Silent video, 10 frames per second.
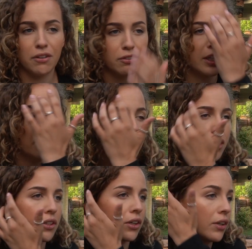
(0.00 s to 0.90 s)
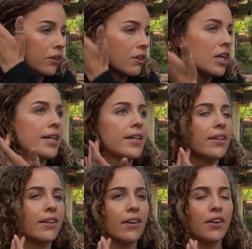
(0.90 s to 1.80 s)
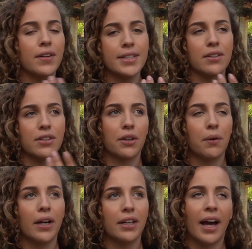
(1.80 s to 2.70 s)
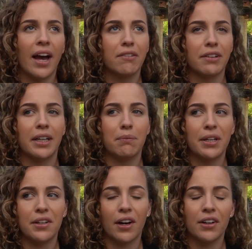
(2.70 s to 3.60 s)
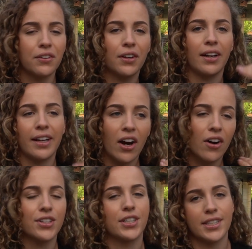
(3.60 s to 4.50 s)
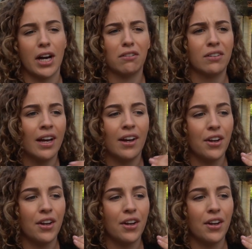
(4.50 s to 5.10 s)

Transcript: You've really got to kind of, I know it sounds like quite airy, but you kind of got to like ask yourself,